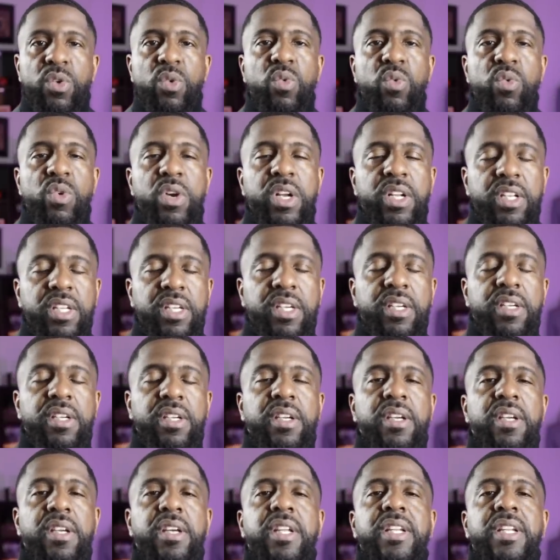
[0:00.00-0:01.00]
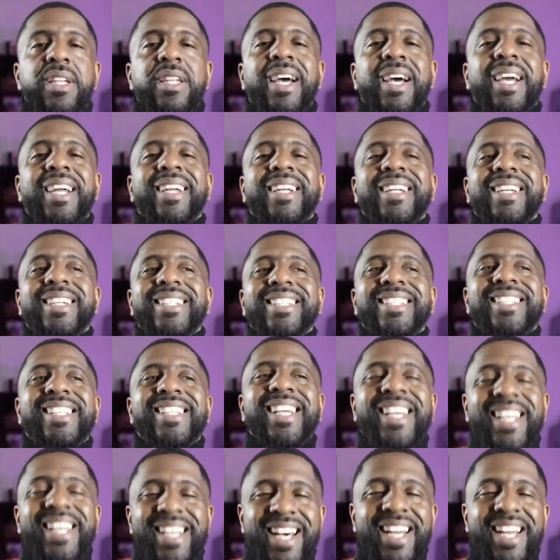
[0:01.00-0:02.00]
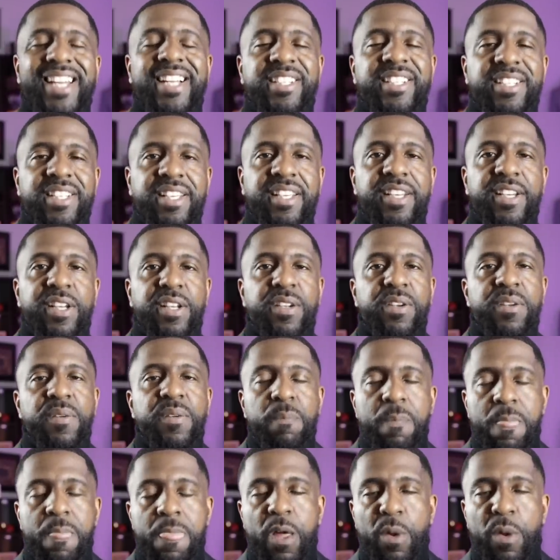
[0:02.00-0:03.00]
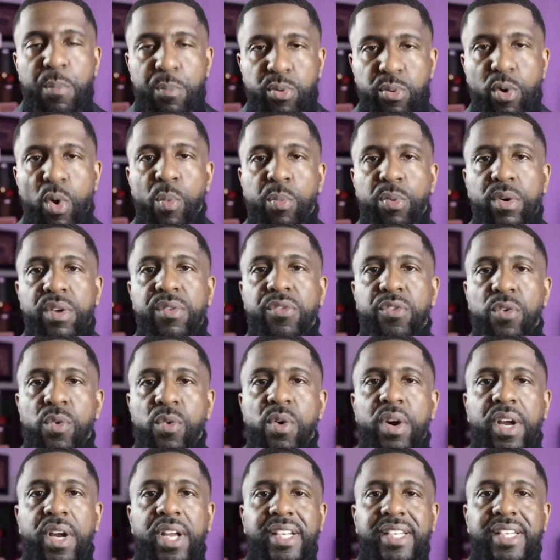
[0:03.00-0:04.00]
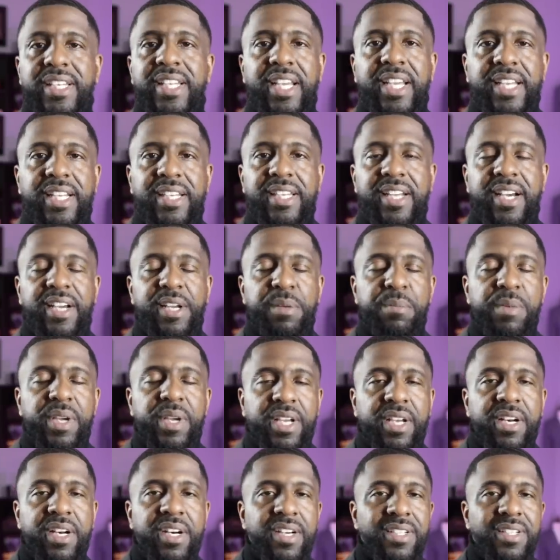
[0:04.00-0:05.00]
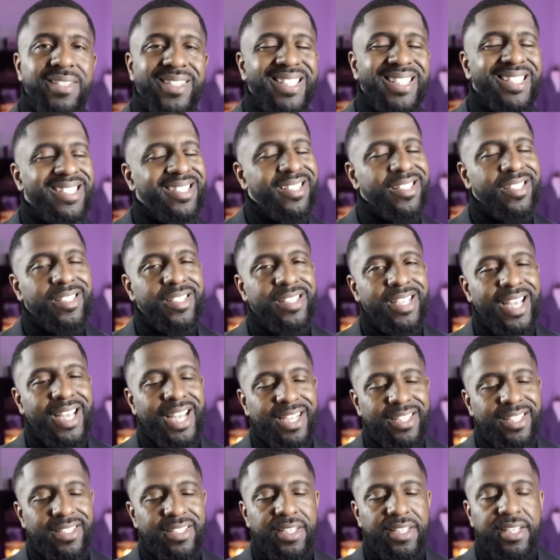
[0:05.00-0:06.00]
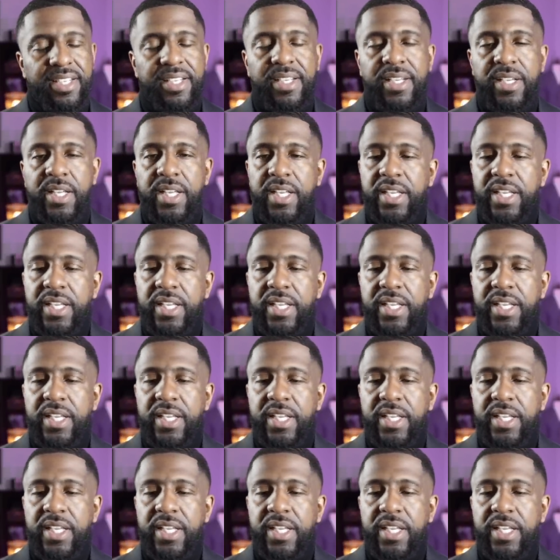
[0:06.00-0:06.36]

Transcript: really like 10 out of 10 appropriate for a date night because it's sexy,